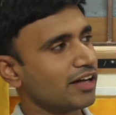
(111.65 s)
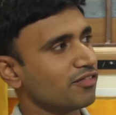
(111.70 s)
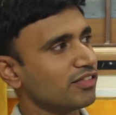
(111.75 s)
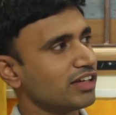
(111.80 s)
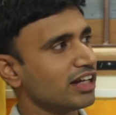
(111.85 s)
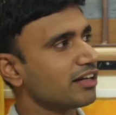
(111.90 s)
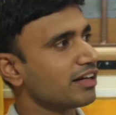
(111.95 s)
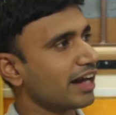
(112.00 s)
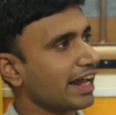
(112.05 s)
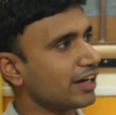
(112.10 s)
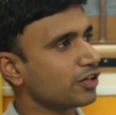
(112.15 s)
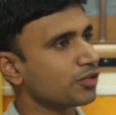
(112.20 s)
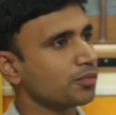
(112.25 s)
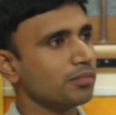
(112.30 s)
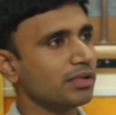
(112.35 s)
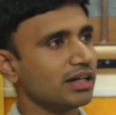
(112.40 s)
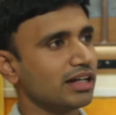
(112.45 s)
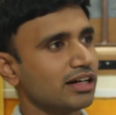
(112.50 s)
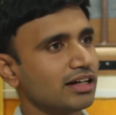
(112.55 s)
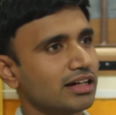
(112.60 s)
We are trying to
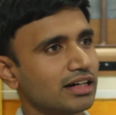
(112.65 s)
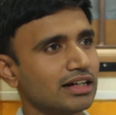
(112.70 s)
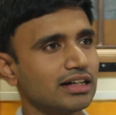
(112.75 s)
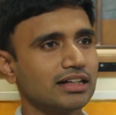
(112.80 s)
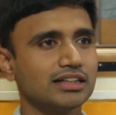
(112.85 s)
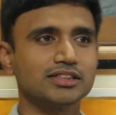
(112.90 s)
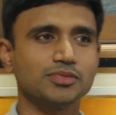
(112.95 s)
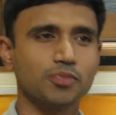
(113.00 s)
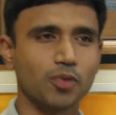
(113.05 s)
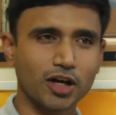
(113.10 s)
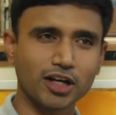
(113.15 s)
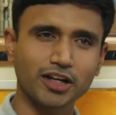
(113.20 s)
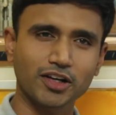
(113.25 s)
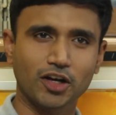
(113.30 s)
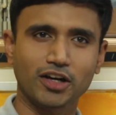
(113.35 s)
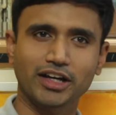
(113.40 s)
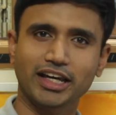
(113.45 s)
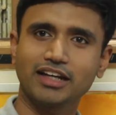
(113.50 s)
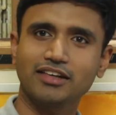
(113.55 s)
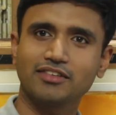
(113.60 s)
build a small
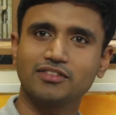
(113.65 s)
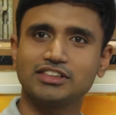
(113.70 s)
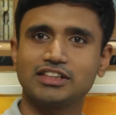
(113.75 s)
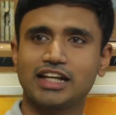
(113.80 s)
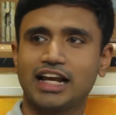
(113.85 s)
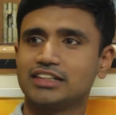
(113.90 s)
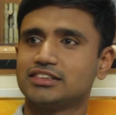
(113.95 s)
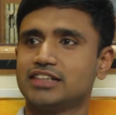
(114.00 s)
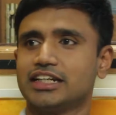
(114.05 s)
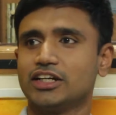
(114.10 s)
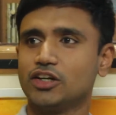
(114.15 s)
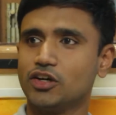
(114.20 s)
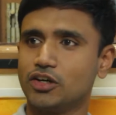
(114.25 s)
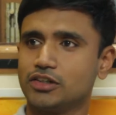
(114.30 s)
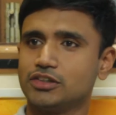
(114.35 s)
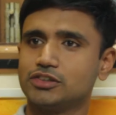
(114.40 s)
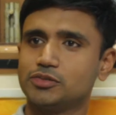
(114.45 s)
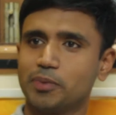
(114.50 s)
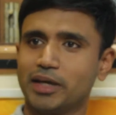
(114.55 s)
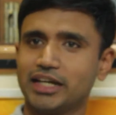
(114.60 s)
rocket which will actually go
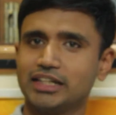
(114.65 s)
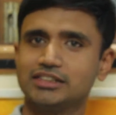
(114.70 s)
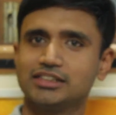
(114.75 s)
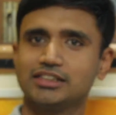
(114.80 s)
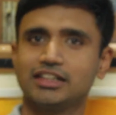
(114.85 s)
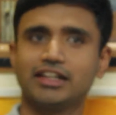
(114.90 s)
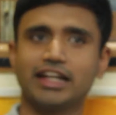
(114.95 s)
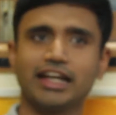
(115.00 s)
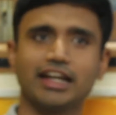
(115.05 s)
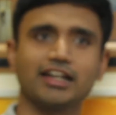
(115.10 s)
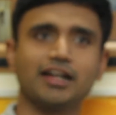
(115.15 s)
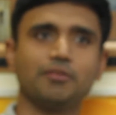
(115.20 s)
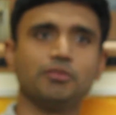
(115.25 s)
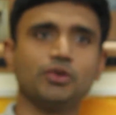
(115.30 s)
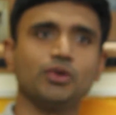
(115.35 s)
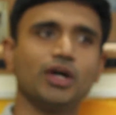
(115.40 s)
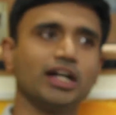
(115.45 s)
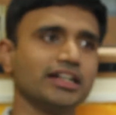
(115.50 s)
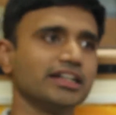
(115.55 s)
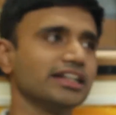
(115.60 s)
to space, take up
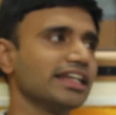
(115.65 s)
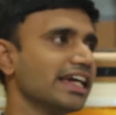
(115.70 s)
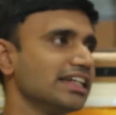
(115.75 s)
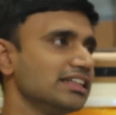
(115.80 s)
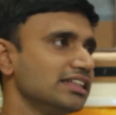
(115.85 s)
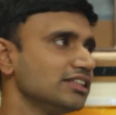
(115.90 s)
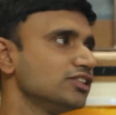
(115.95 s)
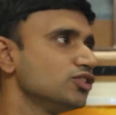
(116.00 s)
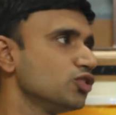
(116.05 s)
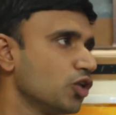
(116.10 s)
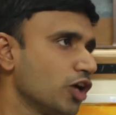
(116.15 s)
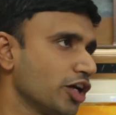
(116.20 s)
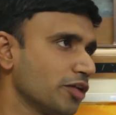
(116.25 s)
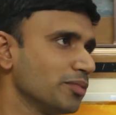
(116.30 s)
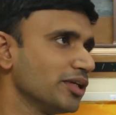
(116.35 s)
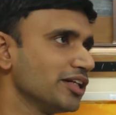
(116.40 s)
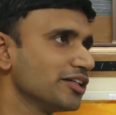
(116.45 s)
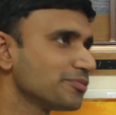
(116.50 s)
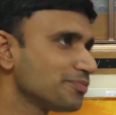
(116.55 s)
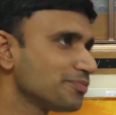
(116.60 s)
to 100 kgs to orbit.